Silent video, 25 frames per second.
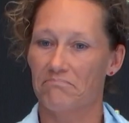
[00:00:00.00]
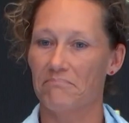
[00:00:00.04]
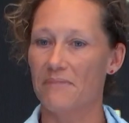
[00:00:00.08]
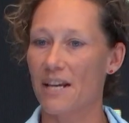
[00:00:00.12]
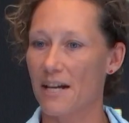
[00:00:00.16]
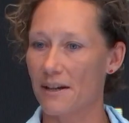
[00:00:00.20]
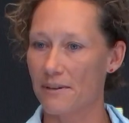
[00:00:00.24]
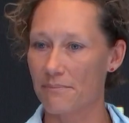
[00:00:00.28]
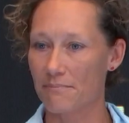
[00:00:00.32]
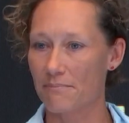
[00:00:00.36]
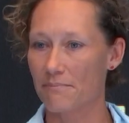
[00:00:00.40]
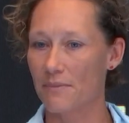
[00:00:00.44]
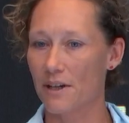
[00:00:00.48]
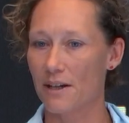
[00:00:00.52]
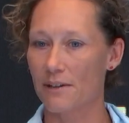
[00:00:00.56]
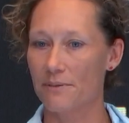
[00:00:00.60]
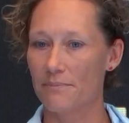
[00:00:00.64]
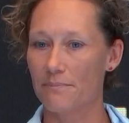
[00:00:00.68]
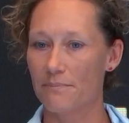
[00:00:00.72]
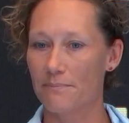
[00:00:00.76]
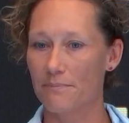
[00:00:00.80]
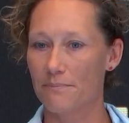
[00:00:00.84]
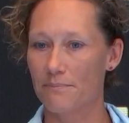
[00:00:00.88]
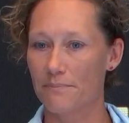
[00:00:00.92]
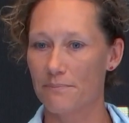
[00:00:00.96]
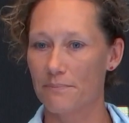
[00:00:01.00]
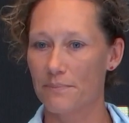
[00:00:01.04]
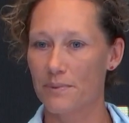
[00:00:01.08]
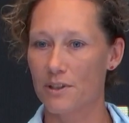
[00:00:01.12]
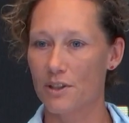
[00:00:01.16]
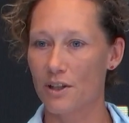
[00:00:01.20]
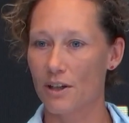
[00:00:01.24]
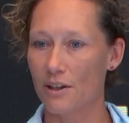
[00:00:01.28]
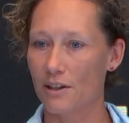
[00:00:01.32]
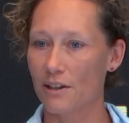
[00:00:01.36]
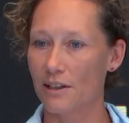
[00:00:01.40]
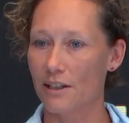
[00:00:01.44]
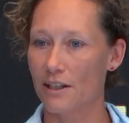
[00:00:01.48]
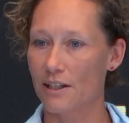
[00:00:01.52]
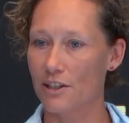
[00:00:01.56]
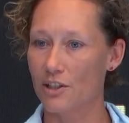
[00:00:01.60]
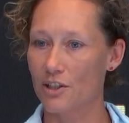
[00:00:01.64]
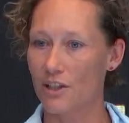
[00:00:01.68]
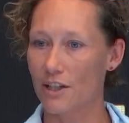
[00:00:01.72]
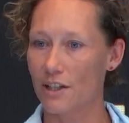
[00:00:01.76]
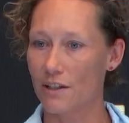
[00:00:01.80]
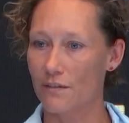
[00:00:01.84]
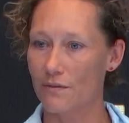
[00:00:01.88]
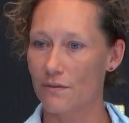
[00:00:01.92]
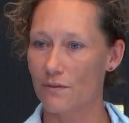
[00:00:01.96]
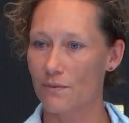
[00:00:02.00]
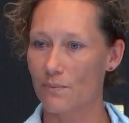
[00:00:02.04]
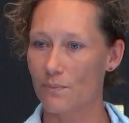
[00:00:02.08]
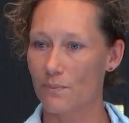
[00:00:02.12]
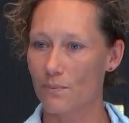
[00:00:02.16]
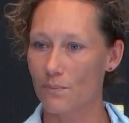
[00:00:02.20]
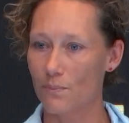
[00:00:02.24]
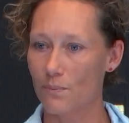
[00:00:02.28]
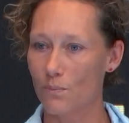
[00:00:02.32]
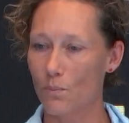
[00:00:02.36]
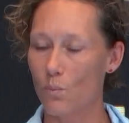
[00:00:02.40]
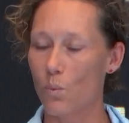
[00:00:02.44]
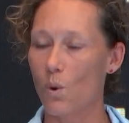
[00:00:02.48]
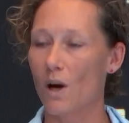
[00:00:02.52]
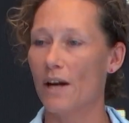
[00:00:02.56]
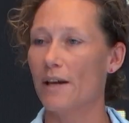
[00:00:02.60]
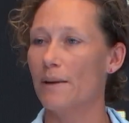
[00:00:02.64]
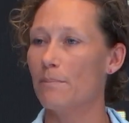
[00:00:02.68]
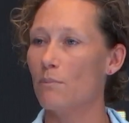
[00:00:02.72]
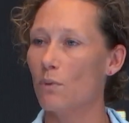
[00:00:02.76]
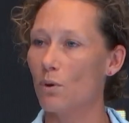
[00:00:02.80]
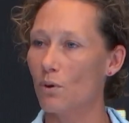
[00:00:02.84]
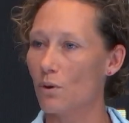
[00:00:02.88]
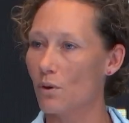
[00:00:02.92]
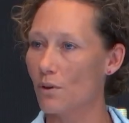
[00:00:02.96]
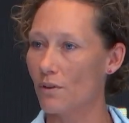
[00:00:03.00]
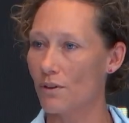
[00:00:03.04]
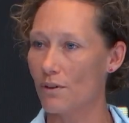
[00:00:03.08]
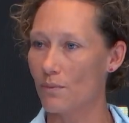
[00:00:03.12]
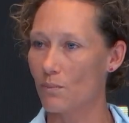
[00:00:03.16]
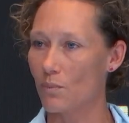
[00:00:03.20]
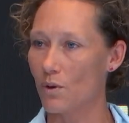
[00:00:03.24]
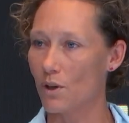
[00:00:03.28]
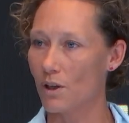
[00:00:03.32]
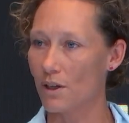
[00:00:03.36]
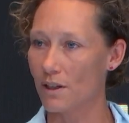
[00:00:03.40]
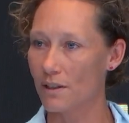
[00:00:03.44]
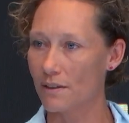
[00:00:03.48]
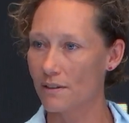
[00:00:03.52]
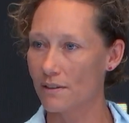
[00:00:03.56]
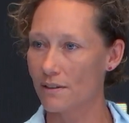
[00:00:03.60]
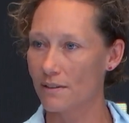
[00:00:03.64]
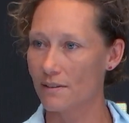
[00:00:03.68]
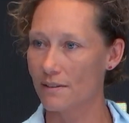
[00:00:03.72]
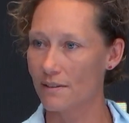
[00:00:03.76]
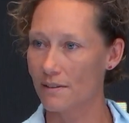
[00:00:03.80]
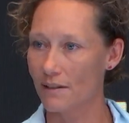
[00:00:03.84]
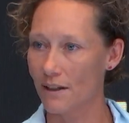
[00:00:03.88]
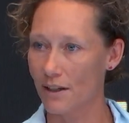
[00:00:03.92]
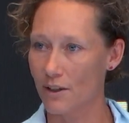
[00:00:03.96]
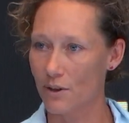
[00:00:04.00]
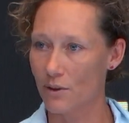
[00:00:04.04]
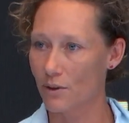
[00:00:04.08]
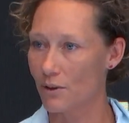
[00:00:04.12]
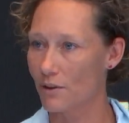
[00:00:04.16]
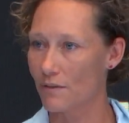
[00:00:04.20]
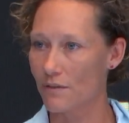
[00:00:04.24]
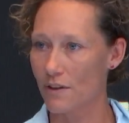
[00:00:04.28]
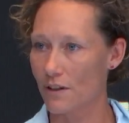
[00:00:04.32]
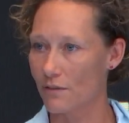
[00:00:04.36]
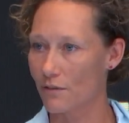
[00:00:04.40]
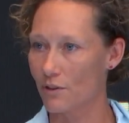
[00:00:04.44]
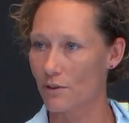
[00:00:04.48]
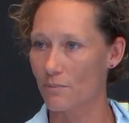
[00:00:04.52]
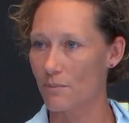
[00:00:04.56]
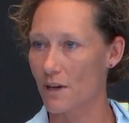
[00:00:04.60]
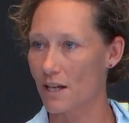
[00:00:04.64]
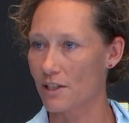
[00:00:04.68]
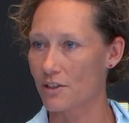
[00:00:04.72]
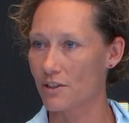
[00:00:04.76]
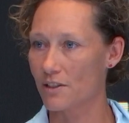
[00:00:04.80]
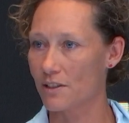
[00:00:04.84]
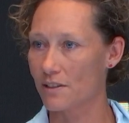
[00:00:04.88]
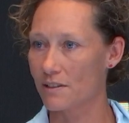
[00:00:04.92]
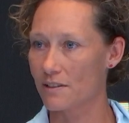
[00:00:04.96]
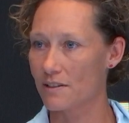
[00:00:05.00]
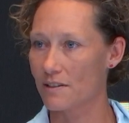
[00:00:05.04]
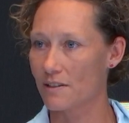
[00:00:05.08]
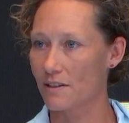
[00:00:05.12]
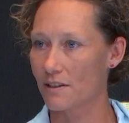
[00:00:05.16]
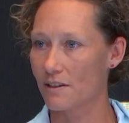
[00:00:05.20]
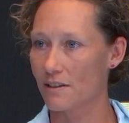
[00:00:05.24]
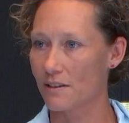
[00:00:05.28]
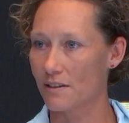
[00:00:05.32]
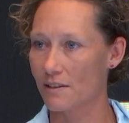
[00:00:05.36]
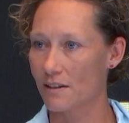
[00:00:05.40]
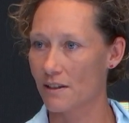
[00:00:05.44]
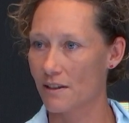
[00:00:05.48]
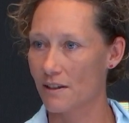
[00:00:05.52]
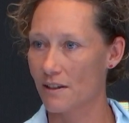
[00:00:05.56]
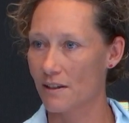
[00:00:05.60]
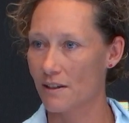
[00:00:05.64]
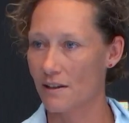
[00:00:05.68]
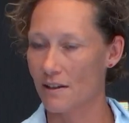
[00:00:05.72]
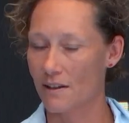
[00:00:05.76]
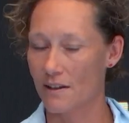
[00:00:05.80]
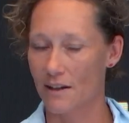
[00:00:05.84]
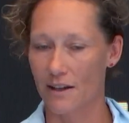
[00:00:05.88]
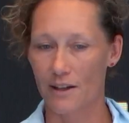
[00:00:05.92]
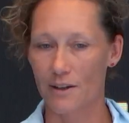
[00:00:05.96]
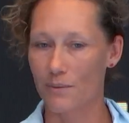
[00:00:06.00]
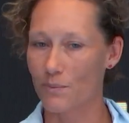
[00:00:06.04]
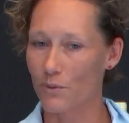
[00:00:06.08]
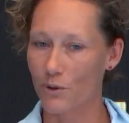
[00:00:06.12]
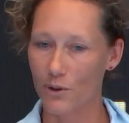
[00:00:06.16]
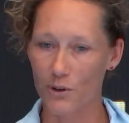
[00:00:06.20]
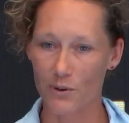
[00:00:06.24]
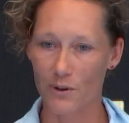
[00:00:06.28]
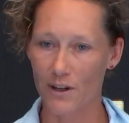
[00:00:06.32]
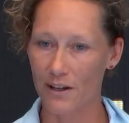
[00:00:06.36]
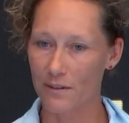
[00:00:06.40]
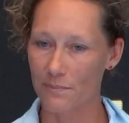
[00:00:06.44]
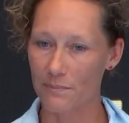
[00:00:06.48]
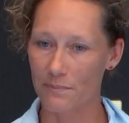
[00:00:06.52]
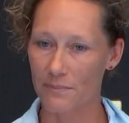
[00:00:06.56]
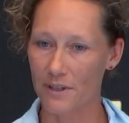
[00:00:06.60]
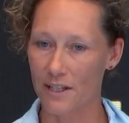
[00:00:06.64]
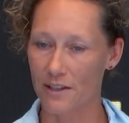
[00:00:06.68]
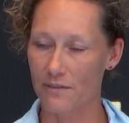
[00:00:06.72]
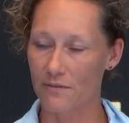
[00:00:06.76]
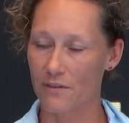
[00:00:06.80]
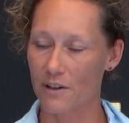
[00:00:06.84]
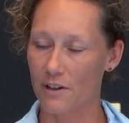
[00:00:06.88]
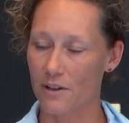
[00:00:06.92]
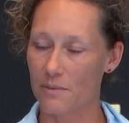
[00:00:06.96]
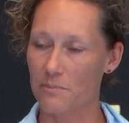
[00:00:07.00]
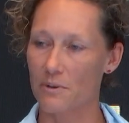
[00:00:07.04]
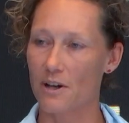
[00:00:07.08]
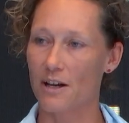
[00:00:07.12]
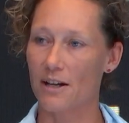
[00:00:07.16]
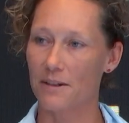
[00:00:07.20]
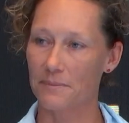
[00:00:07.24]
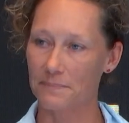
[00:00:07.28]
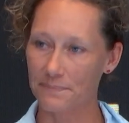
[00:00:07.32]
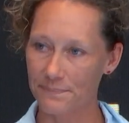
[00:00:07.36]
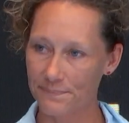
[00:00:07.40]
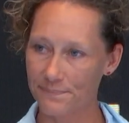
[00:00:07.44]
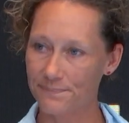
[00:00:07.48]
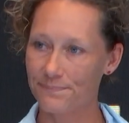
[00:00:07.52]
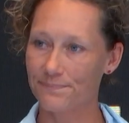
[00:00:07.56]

yeah, I certainly achieved way more than what I could have ever imagined. So I can walk away being very proud.